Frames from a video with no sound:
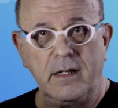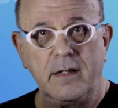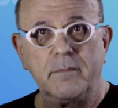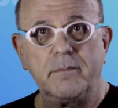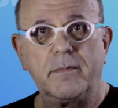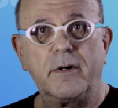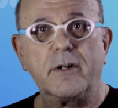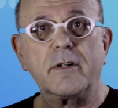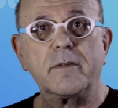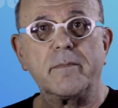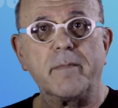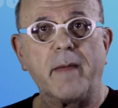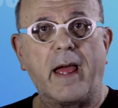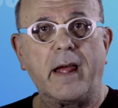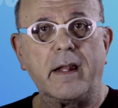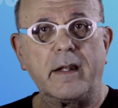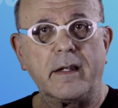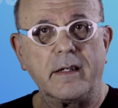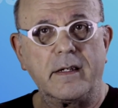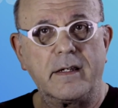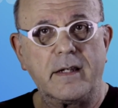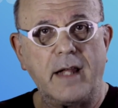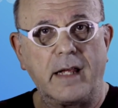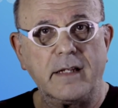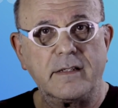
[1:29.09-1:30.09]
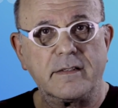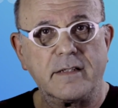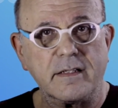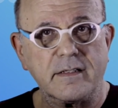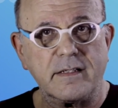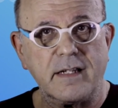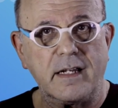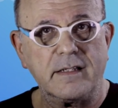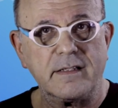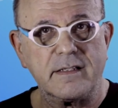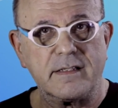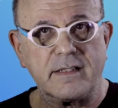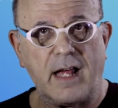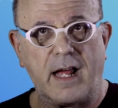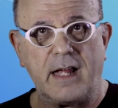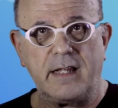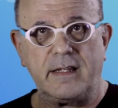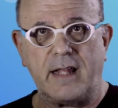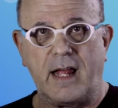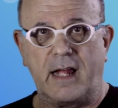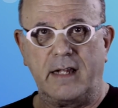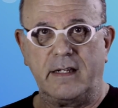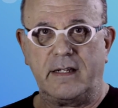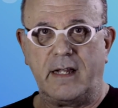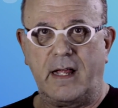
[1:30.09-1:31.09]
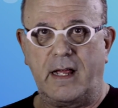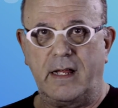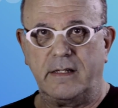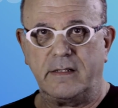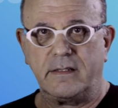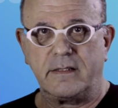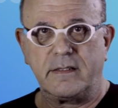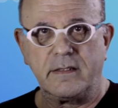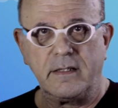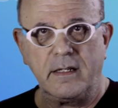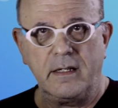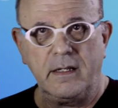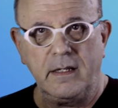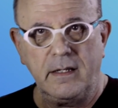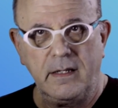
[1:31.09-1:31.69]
Birdman takes us inside that dance.